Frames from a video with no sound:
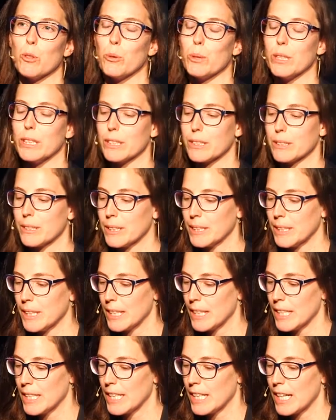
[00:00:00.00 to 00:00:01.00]
forward?
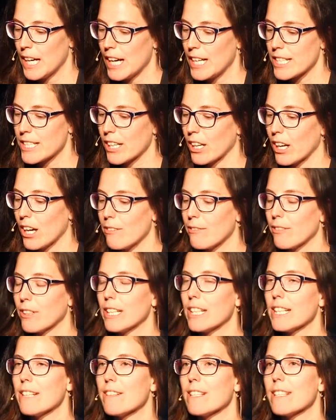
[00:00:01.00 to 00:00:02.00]
A
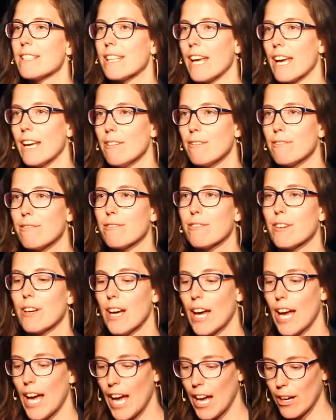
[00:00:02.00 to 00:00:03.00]
delightfully safe,
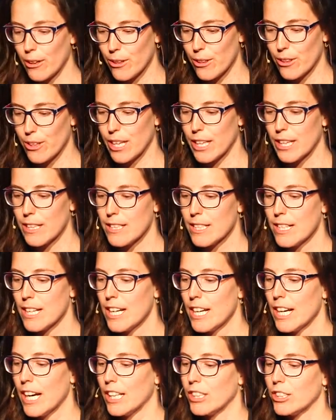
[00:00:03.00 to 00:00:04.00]
healthy,
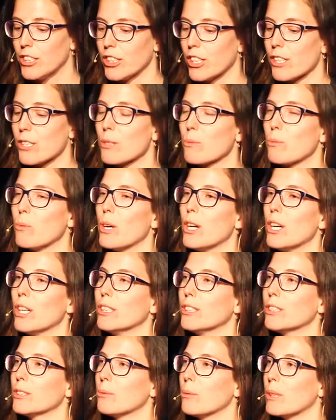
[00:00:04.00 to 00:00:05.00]
and just
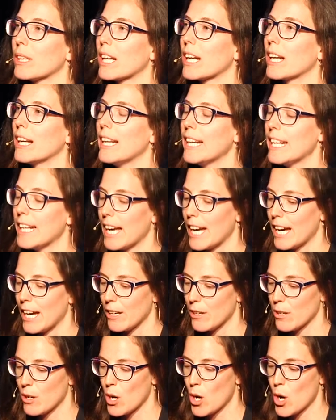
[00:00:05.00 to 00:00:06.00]
world with clean
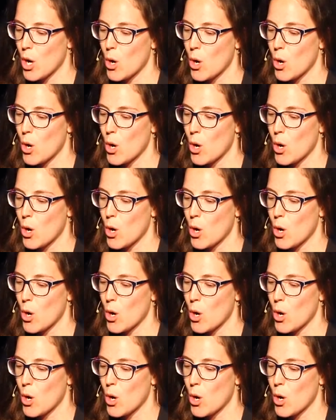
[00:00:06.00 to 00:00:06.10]
air,